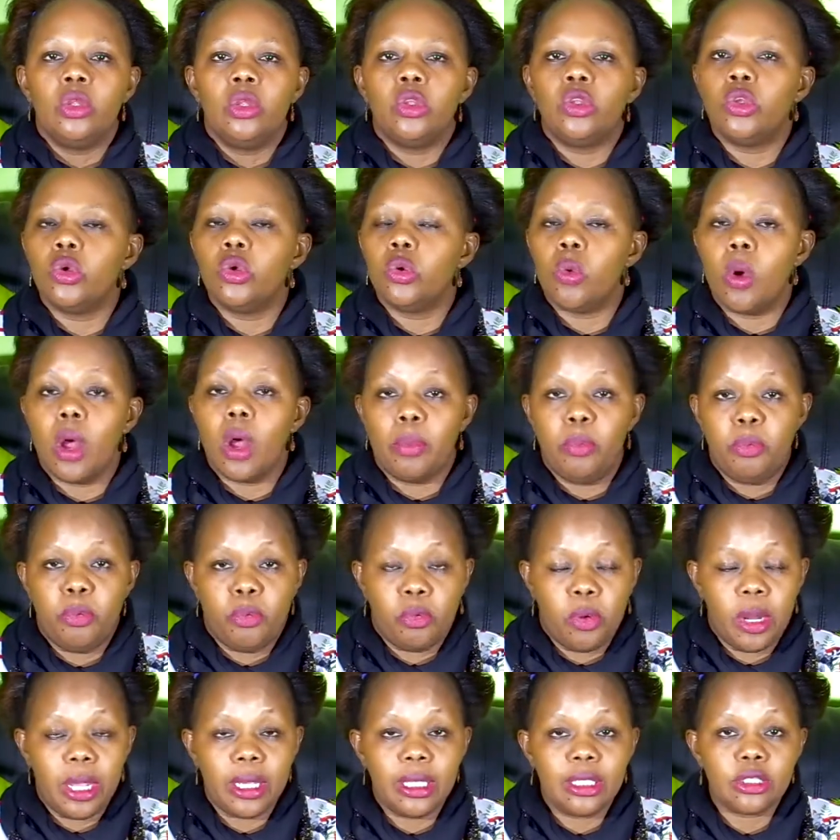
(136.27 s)
you are
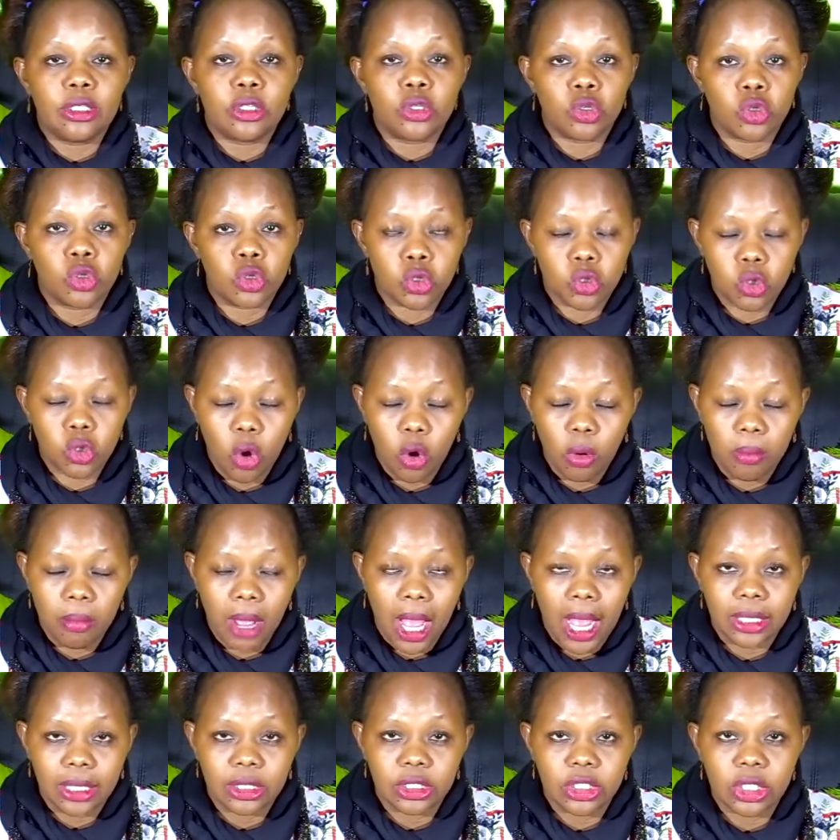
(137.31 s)
prayed so
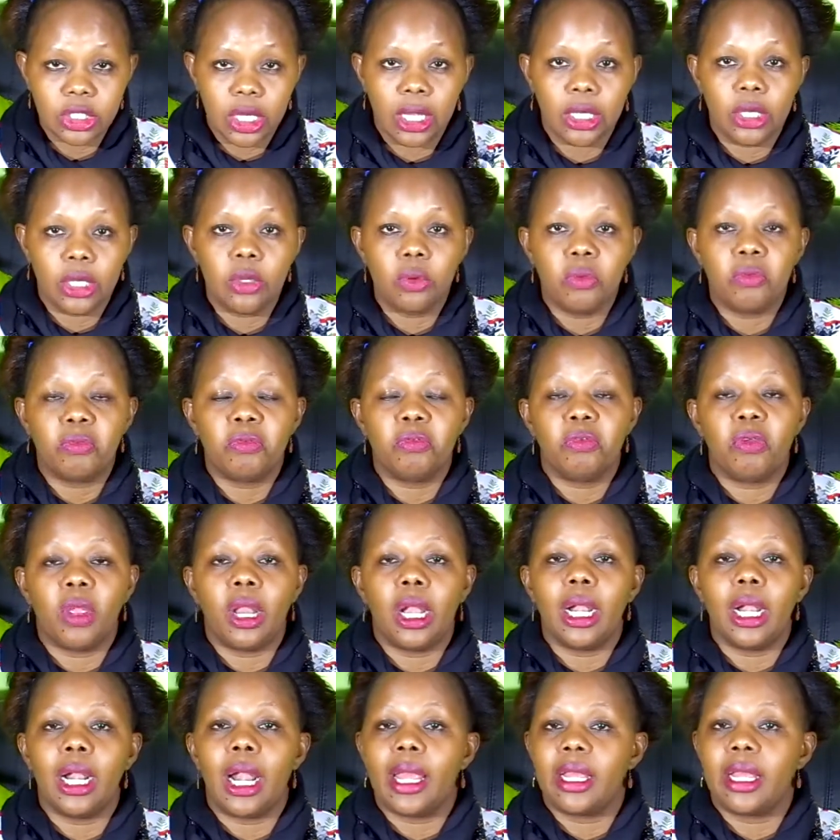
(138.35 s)
much and you
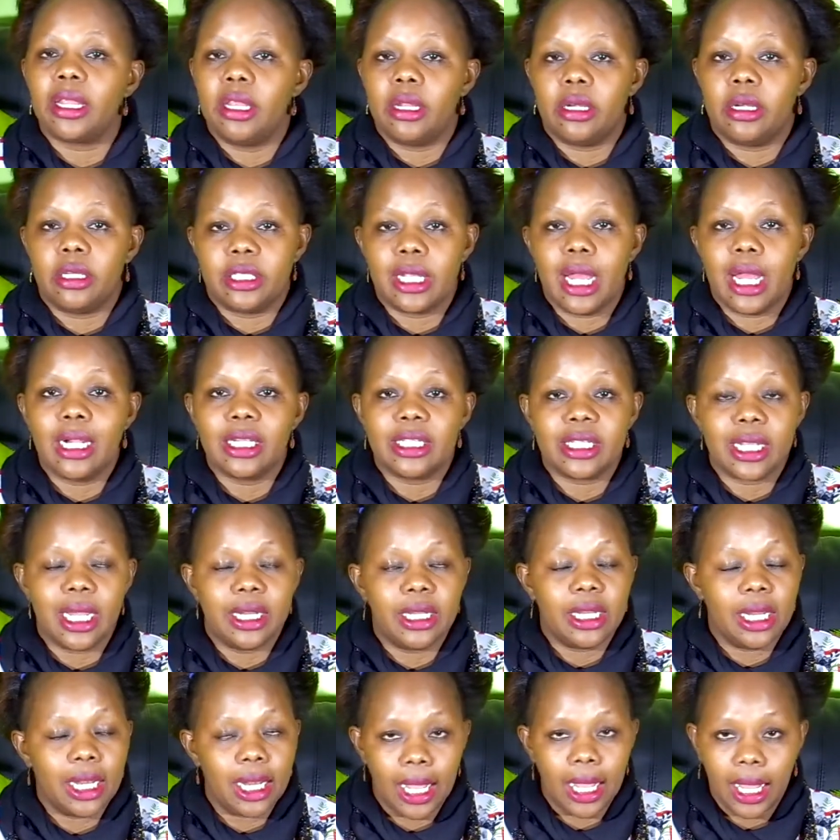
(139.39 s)
feel like the results are
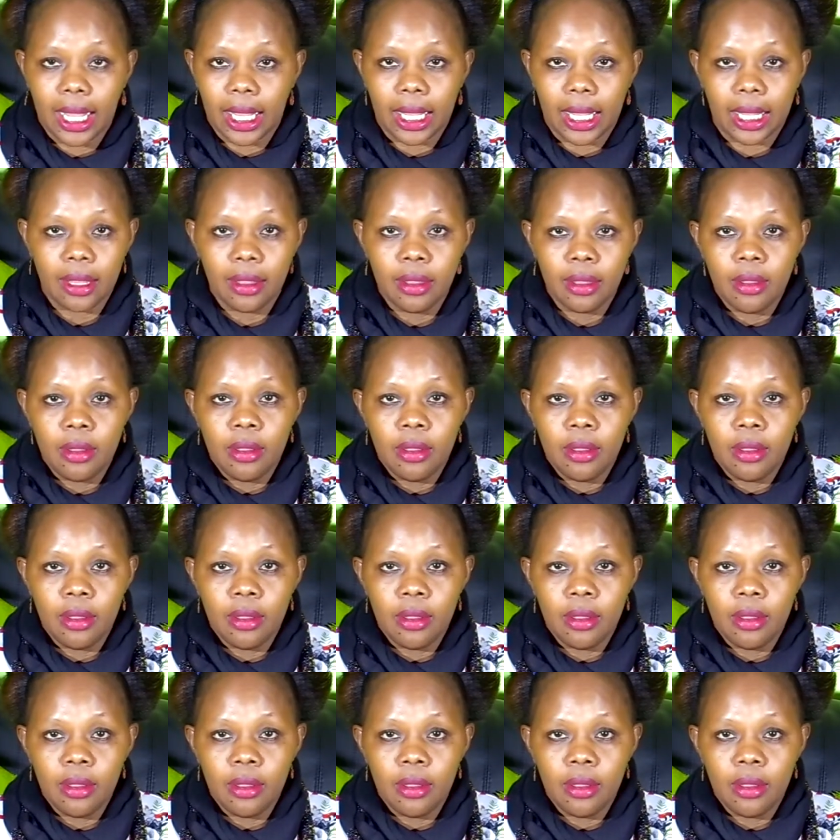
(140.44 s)
delaying.